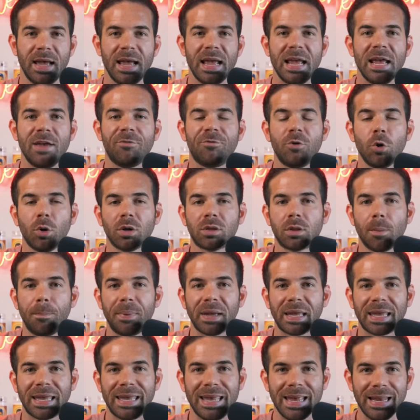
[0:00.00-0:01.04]
If you're at the
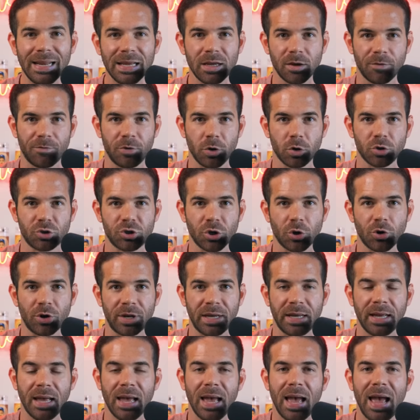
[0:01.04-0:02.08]
beginning of your
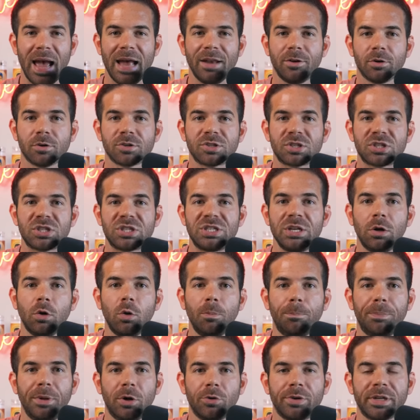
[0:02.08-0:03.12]
journey and you're still
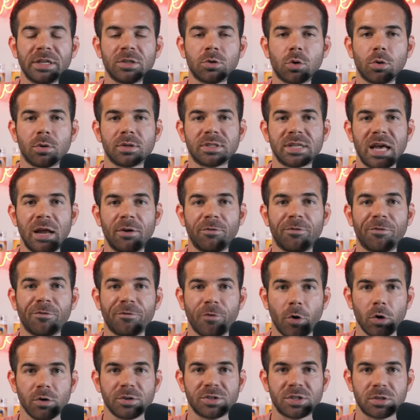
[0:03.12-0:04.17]
building towards that
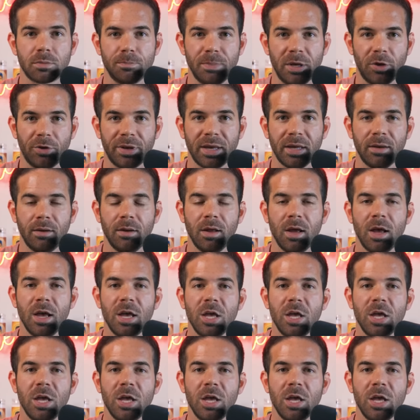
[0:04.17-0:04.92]
first million,